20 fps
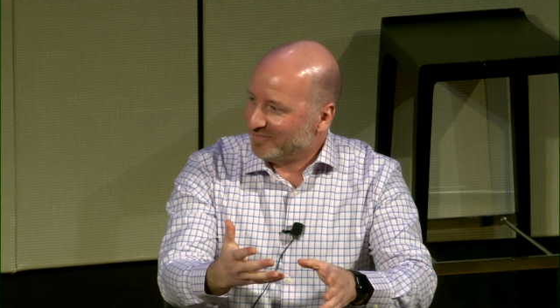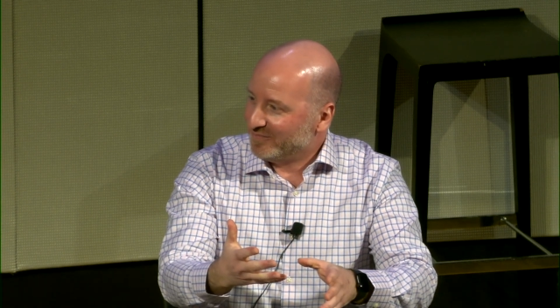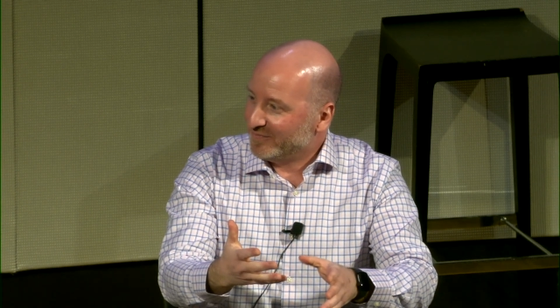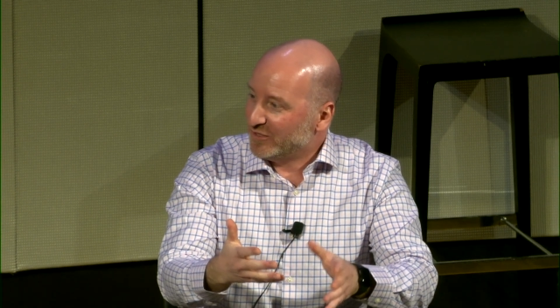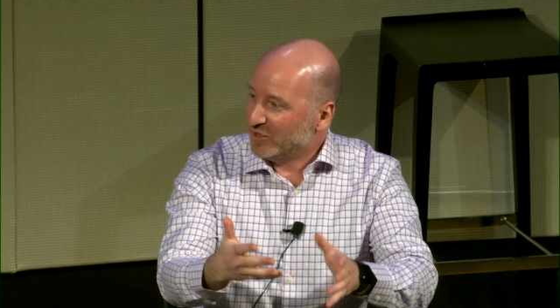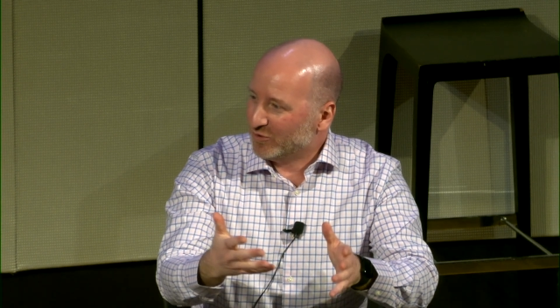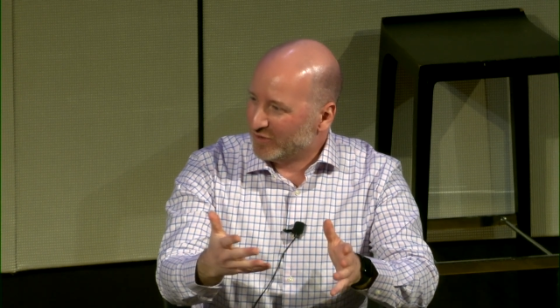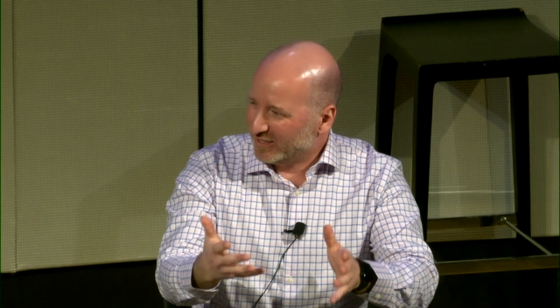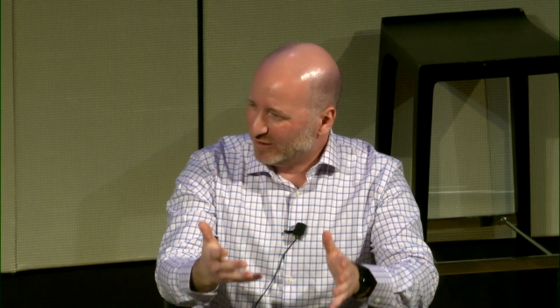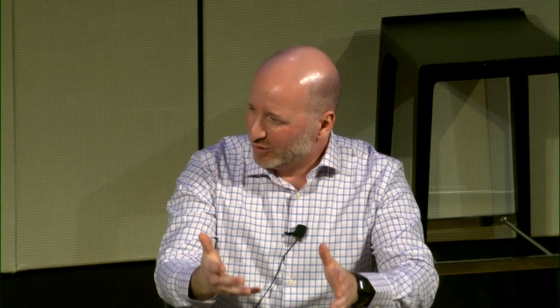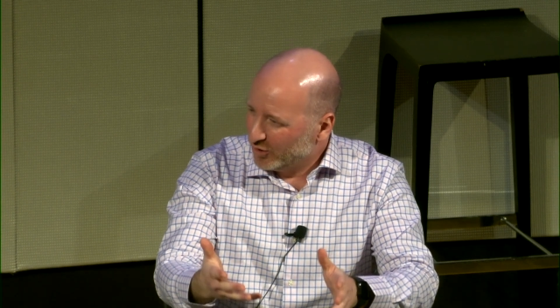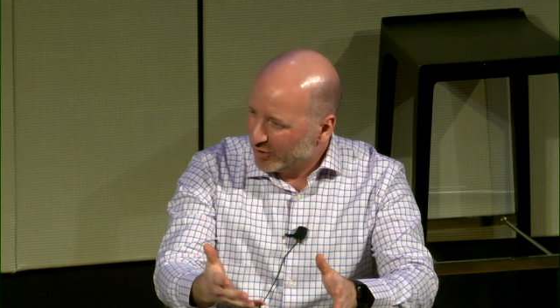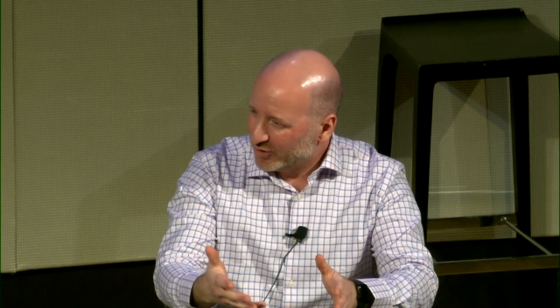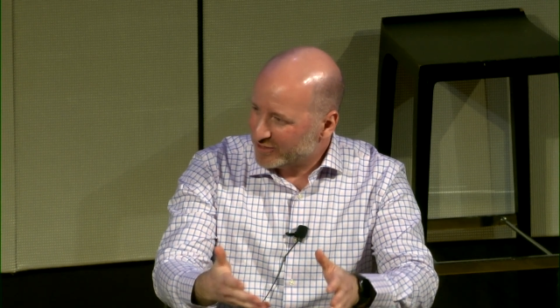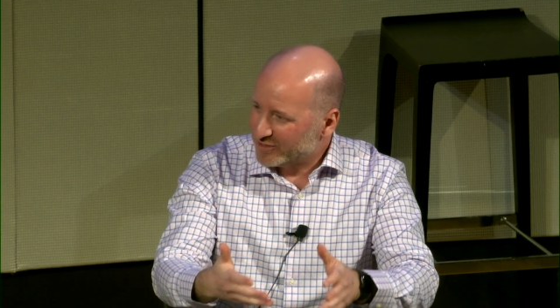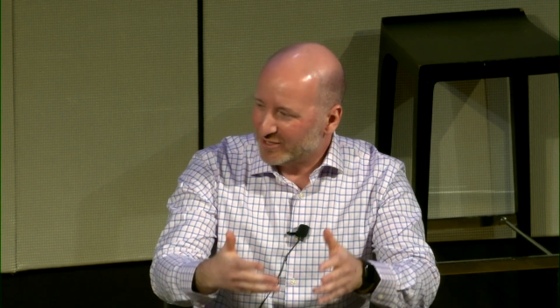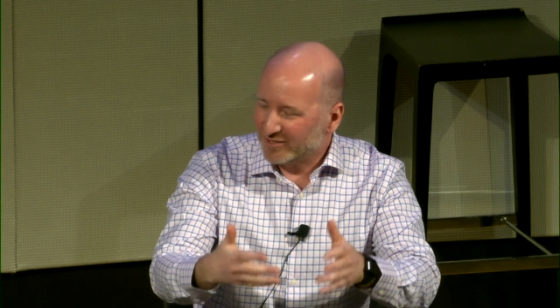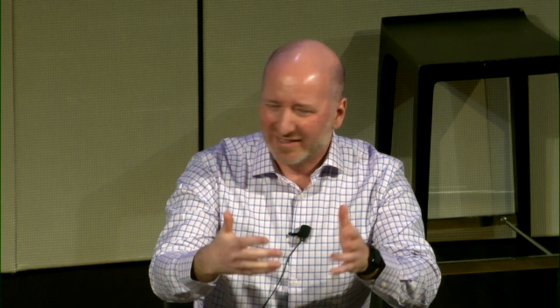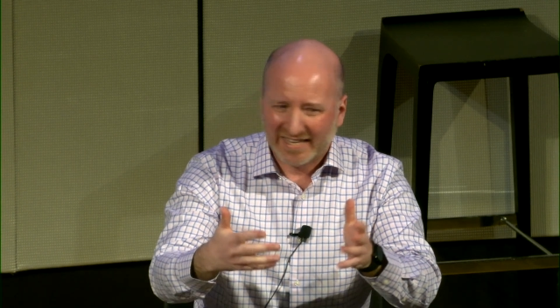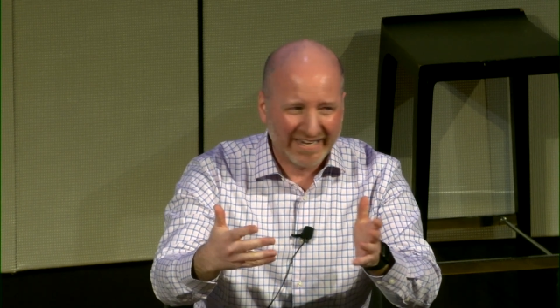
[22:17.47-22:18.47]
You can look
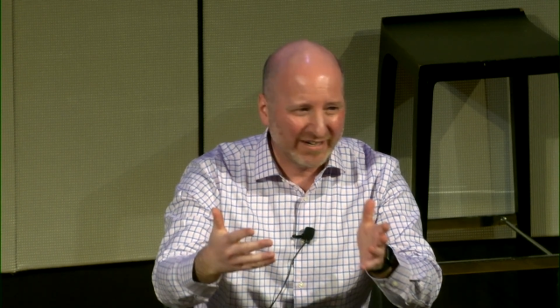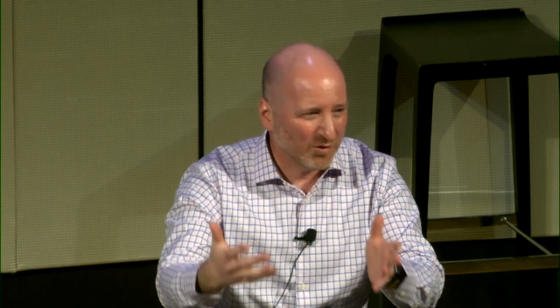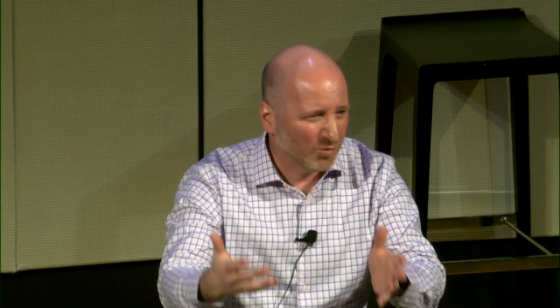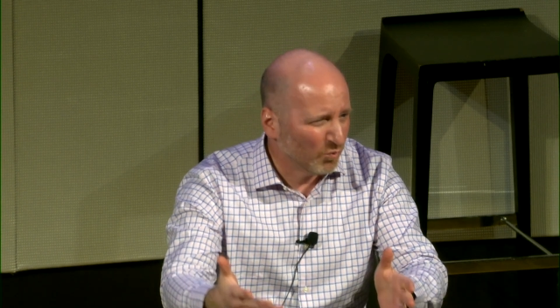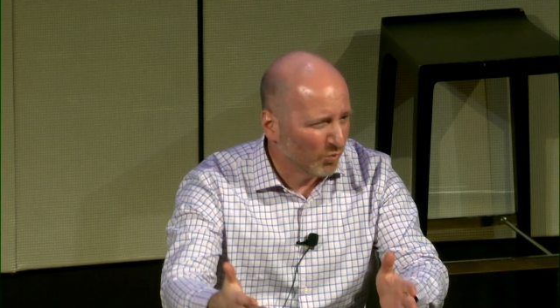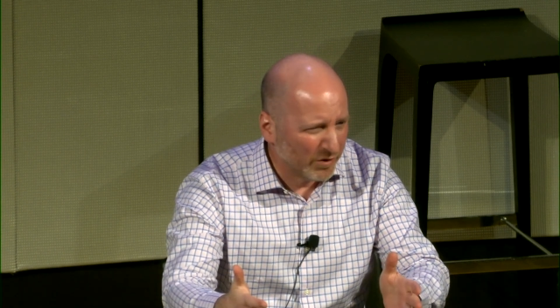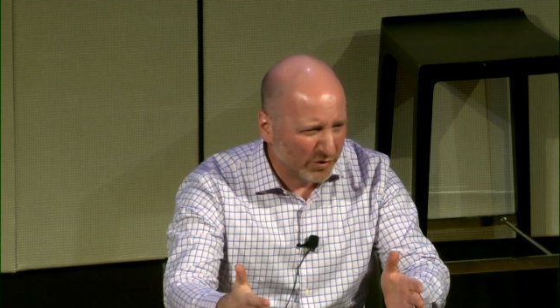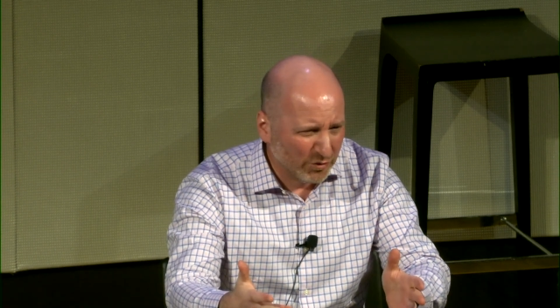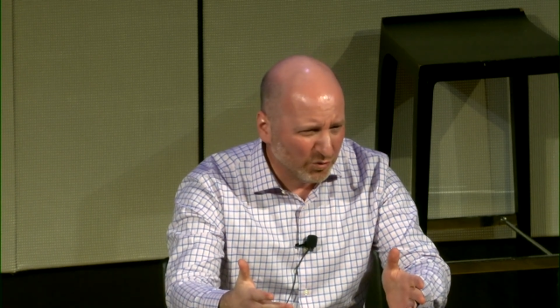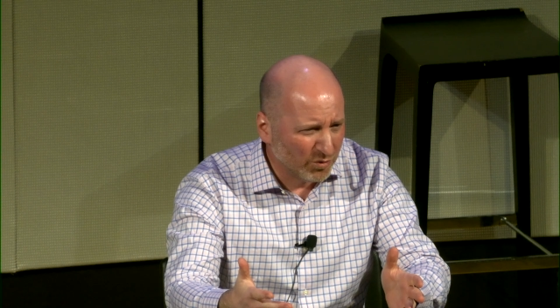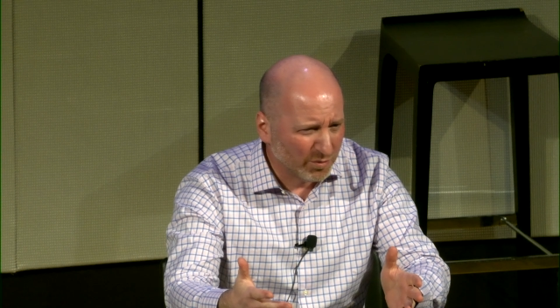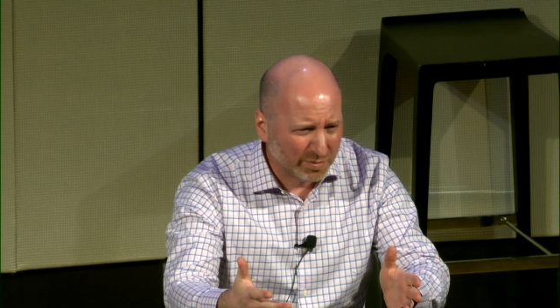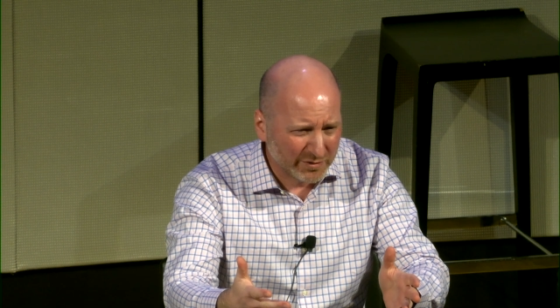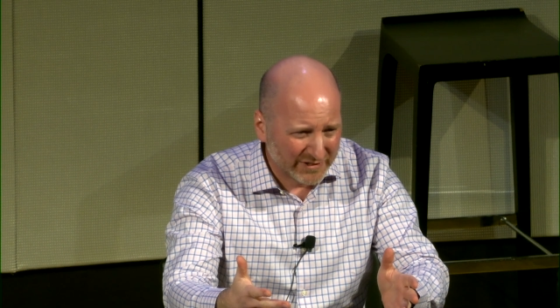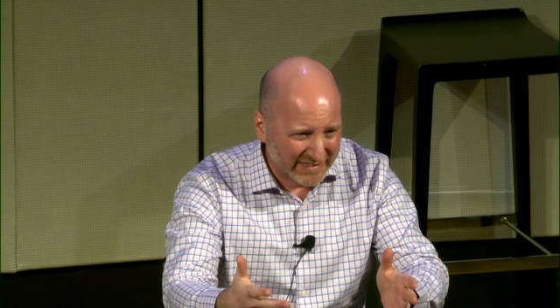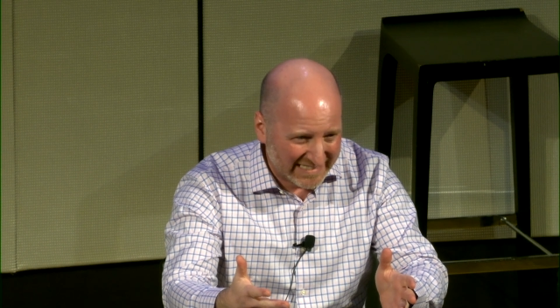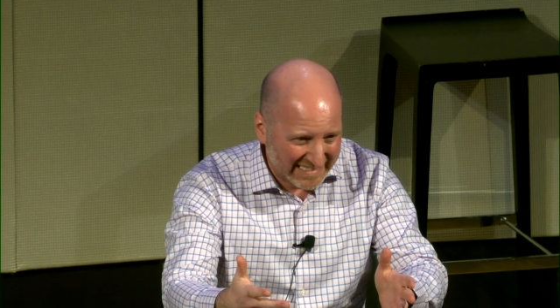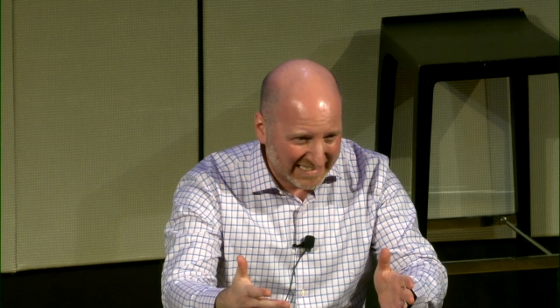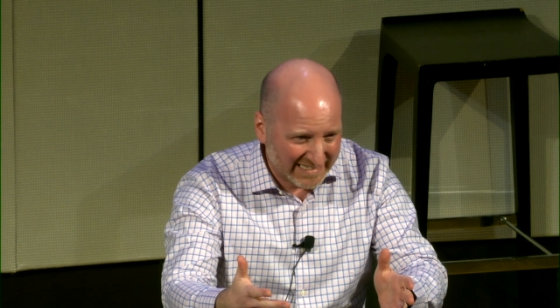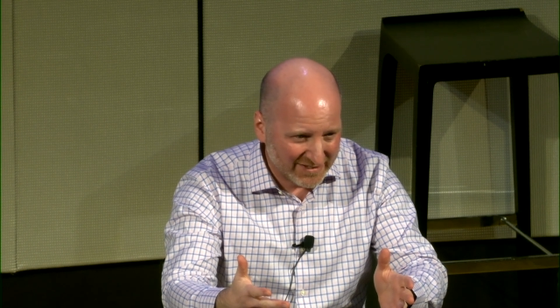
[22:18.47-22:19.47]
to like renewable
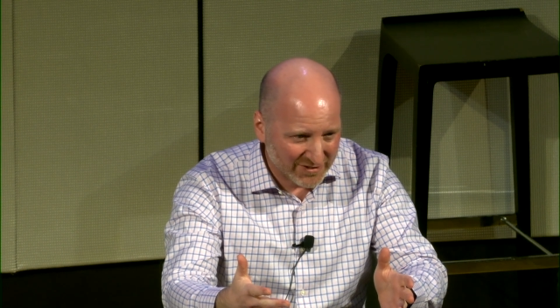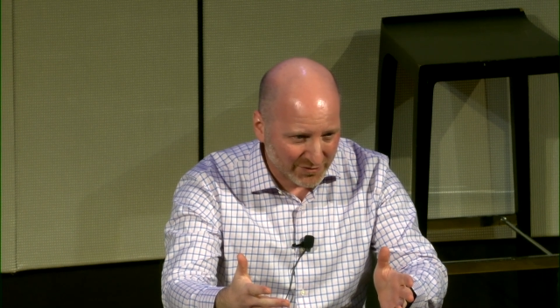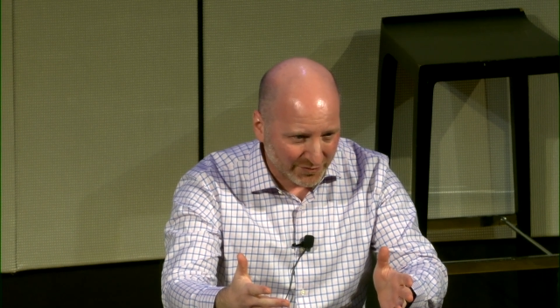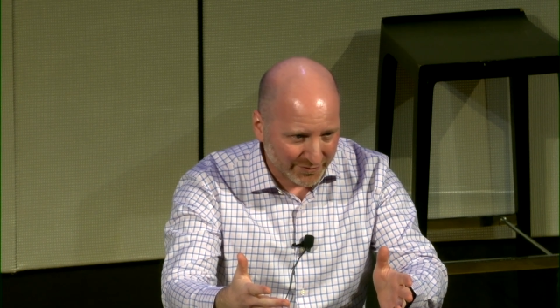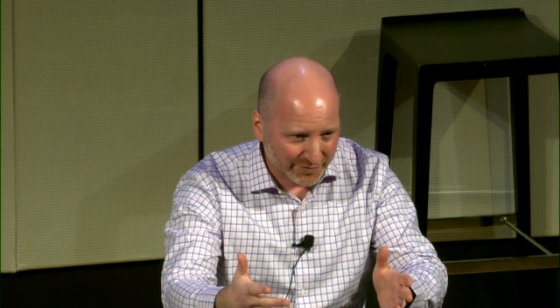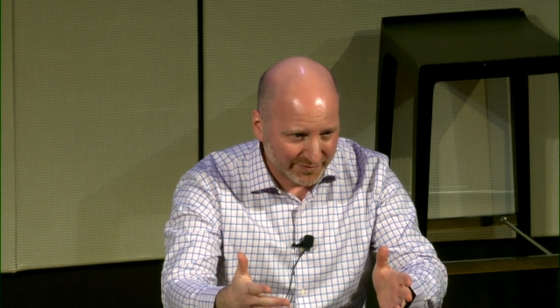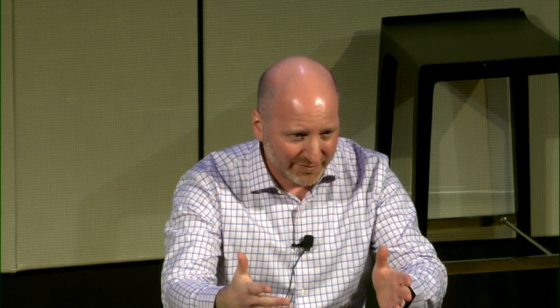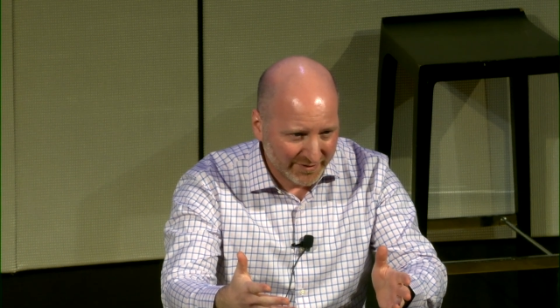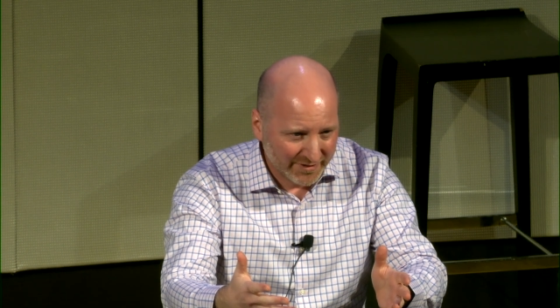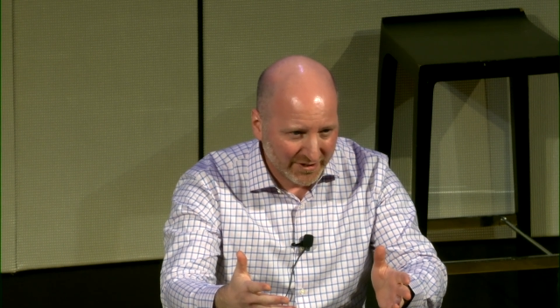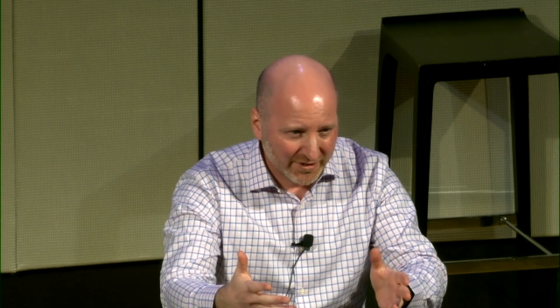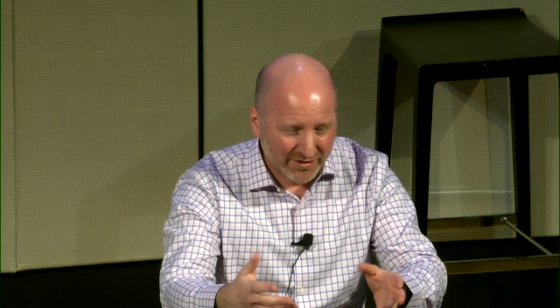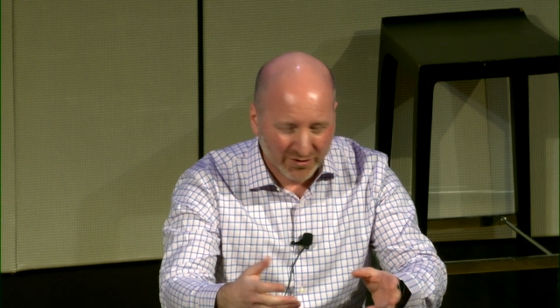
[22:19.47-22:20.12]
diesel